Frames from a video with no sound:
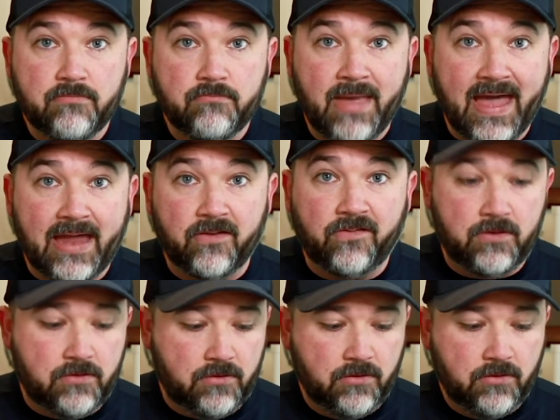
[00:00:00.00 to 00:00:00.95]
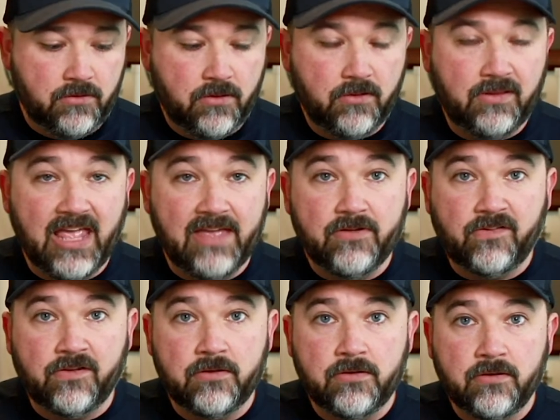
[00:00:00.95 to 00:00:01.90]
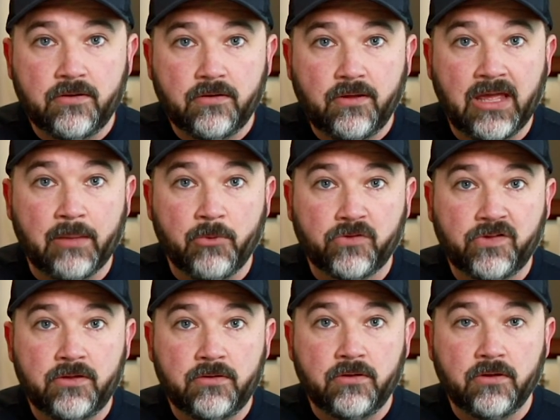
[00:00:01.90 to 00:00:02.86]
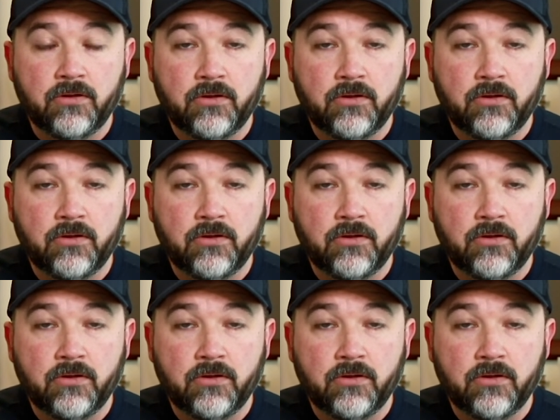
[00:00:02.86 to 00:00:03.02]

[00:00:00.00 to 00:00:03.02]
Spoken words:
Madison, Davidson, Hamilton,